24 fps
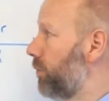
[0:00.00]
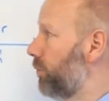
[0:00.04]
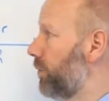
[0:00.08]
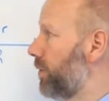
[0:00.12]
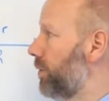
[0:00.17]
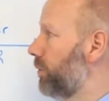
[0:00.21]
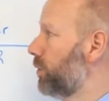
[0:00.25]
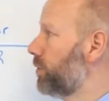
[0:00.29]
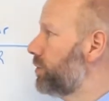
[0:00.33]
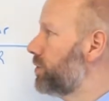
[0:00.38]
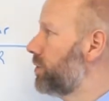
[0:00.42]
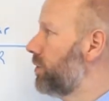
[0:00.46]

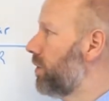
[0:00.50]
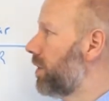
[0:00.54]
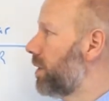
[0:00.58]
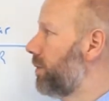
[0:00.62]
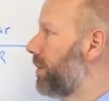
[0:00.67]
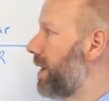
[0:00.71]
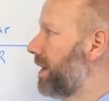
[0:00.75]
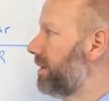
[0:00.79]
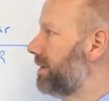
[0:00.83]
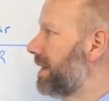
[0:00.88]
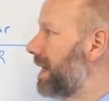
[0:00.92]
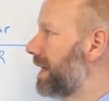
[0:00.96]
we will talk
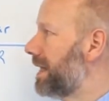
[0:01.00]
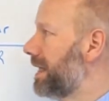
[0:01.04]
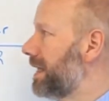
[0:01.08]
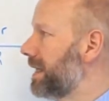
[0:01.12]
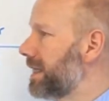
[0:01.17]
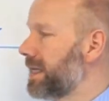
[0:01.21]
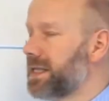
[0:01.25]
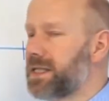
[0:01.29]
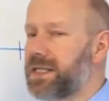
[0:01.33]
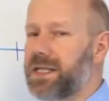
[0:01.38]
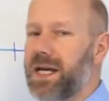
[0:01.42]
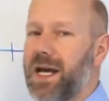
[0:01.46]
about that
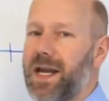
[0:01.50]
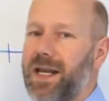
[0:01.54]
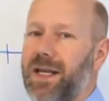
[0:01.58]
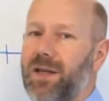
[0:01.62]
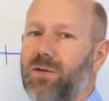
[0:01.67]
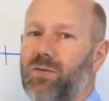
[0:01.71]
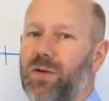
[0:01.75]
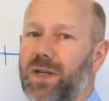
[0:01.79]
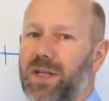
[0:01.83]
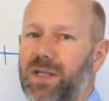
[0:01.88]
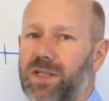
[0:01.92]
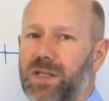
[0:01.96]
little
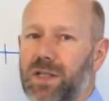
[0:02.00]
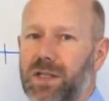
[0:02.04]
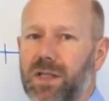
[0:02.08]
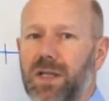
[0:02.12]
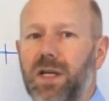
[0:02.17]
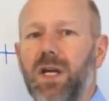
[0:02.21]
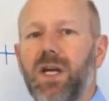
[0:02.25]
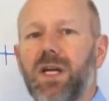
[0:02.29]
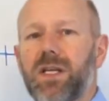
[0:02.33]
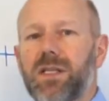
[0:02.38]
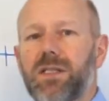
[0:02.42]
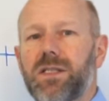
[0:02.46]
tiny
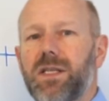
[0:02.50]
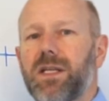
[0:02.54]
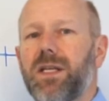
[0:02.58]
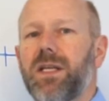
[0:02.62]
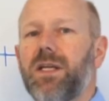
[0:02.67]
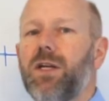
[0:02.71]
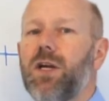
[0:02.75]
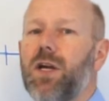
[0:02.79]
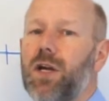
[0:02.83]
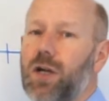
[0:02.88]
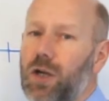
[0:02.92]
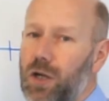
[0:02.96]
region
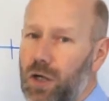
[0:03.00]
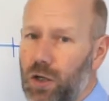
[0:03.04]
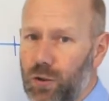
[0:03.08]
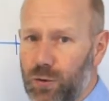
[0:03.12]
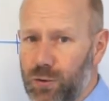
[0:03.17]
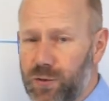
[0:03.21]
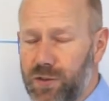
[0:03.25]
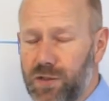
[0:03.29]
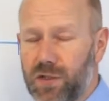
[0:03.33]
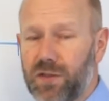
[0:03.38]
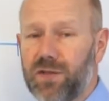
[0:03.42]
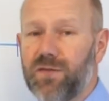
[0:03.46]
sitting
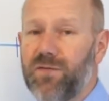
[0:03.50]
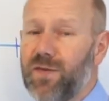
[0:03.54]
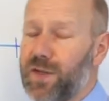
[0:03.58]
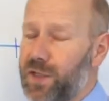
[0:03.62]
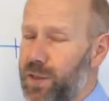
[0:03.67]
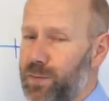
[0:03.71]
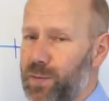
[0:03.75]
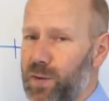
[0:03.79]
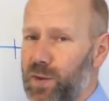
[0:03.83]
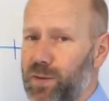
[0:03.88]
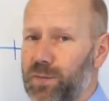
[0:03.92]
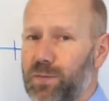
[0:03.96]
close to the
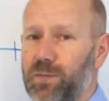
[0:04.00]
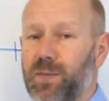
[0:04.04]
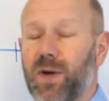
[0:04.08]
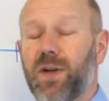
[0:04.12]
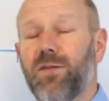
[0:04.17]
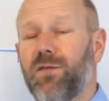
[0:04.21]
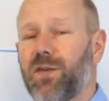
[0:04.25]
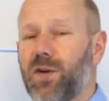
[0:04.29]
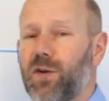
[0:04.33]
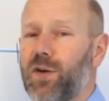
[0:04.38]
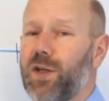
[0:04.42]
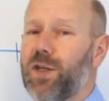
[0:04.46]
visible,
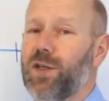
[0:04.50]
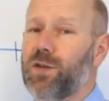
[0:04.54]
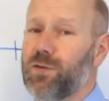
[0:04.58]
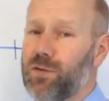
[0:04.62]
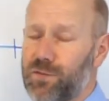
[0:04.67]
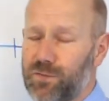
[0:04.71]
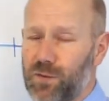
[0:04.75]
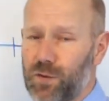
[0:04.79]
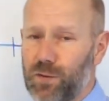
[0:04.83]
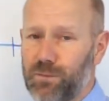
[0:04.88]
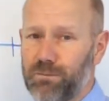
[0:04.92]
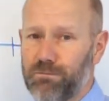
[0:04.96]
but very
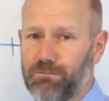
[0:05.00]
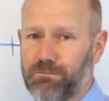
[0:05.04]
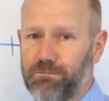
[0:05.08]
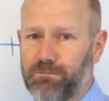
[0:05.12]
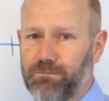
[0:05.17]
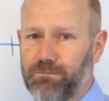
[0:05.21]
useful.